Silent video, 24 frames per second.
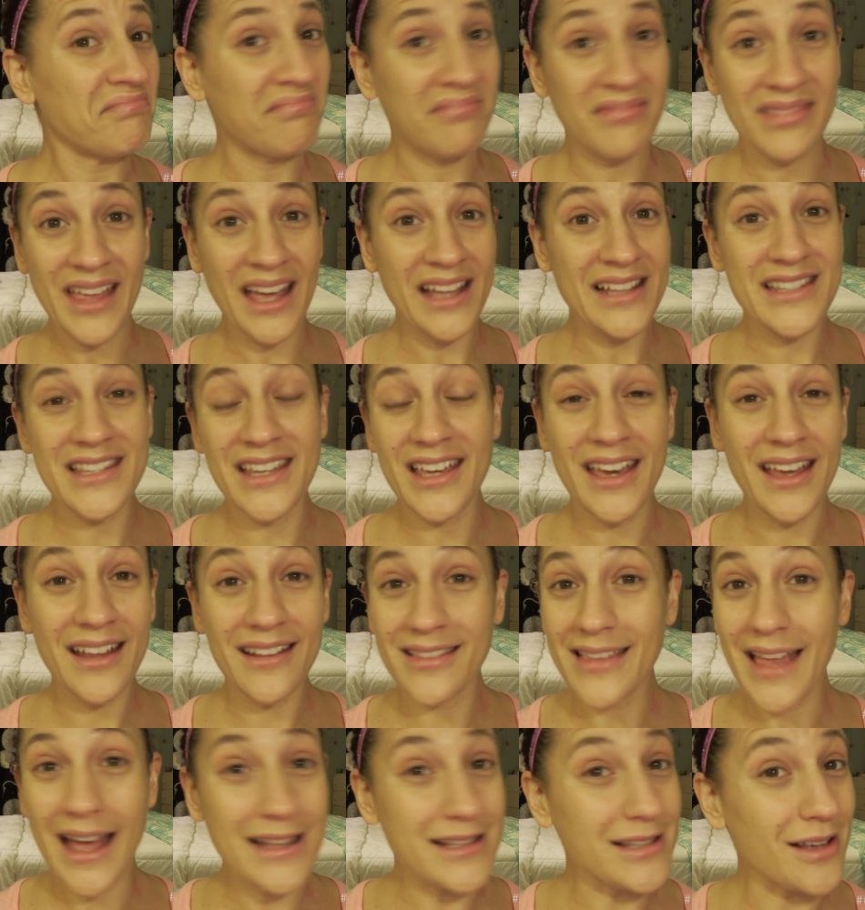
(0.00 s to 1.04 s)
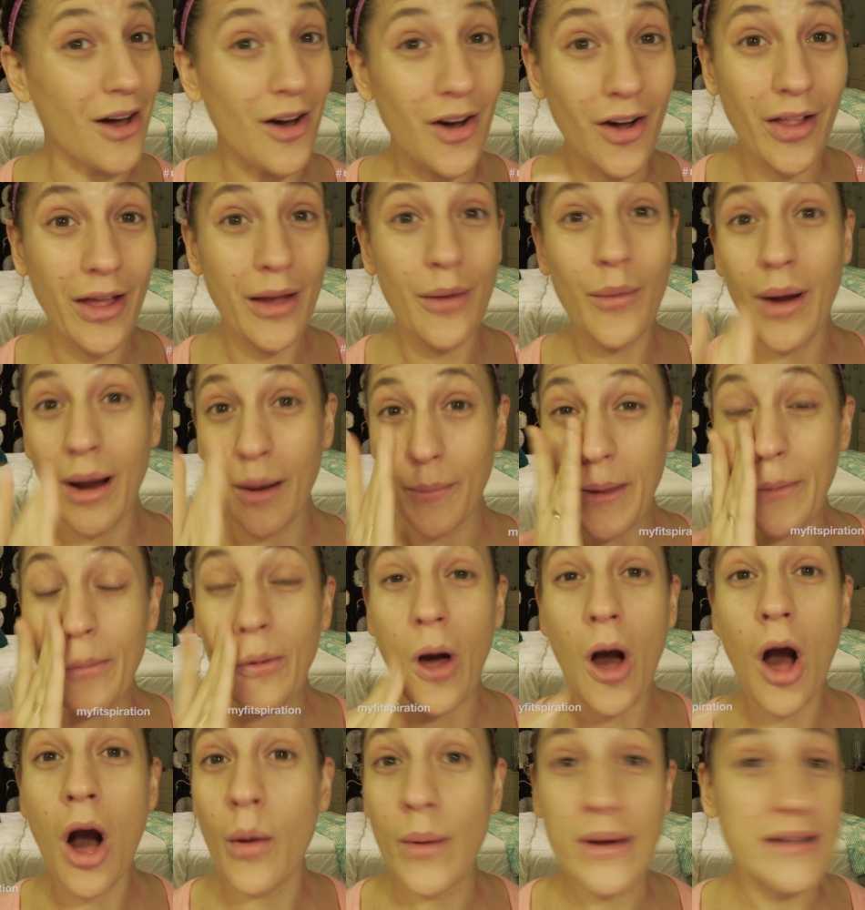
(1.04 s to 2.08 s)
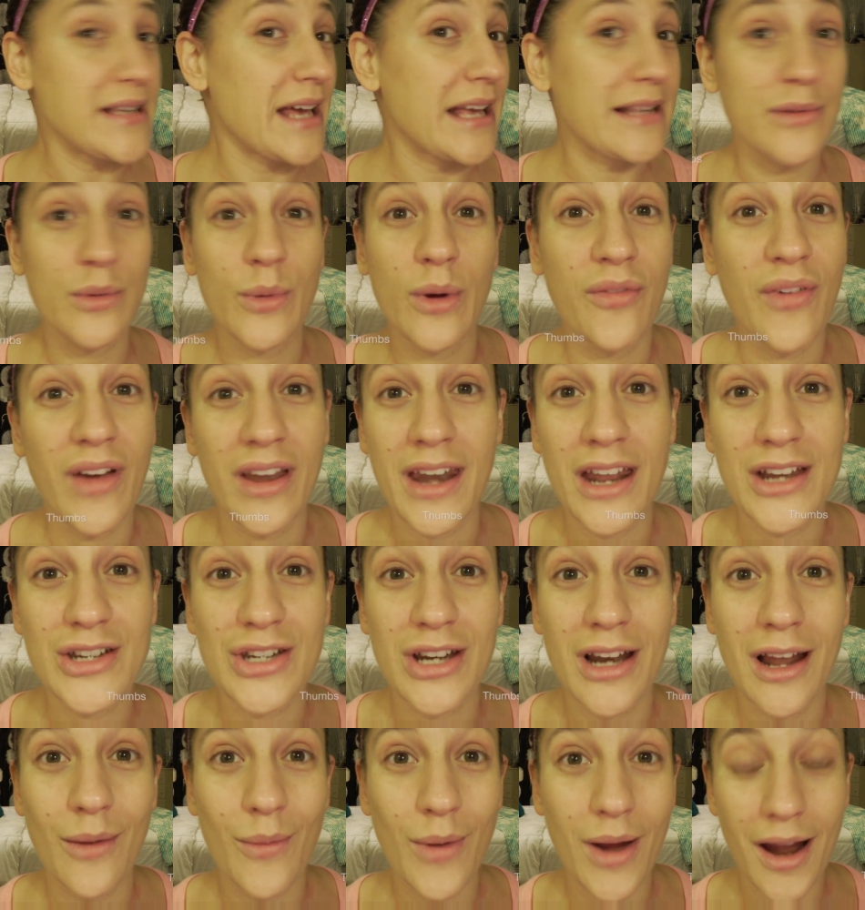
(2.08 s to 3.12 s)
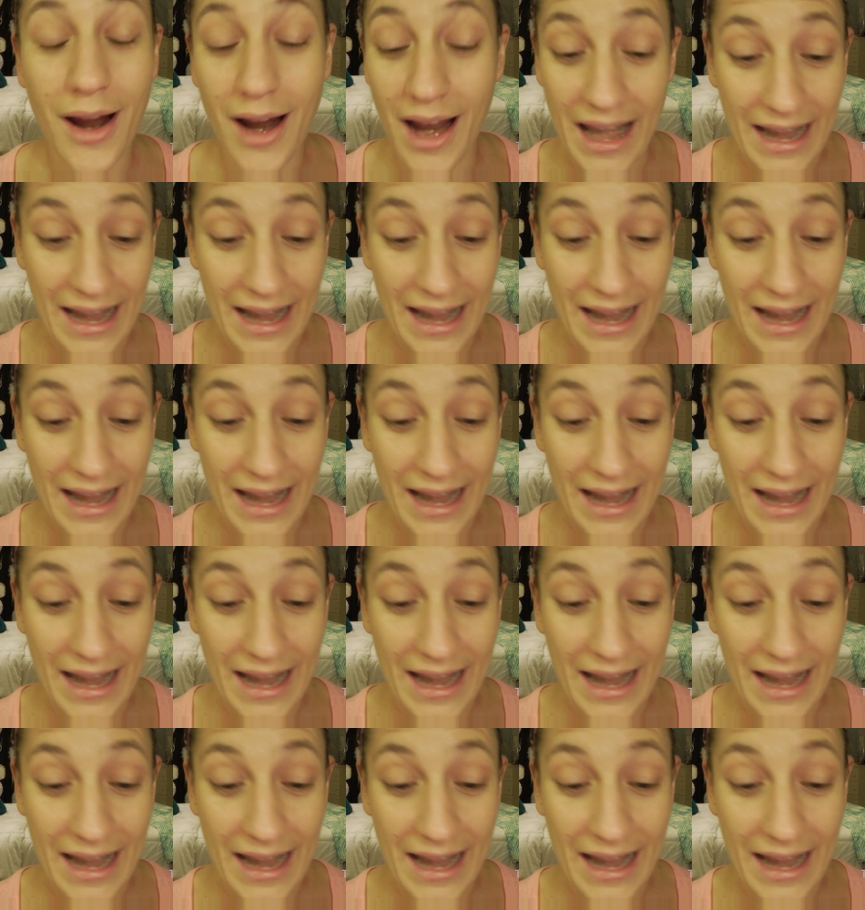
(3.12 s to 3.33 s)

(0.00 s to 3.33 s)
That's it. That's all I wear. And people always ask me what foundation I wear,